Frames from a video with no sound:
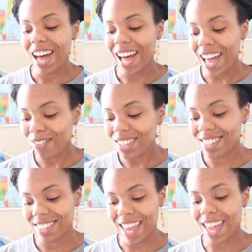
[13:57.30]
I would
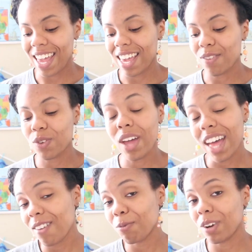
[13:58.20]
say if you
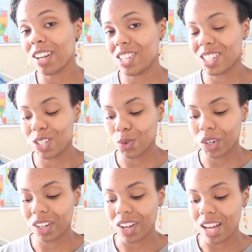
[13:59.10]
have projects to
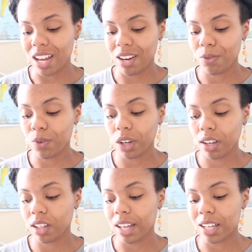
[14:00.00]
work on for
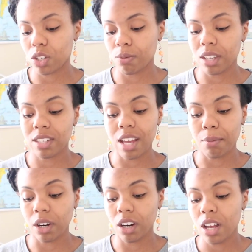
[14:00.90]
your classroom this
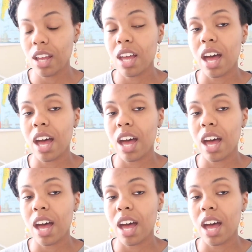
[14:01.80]
summer,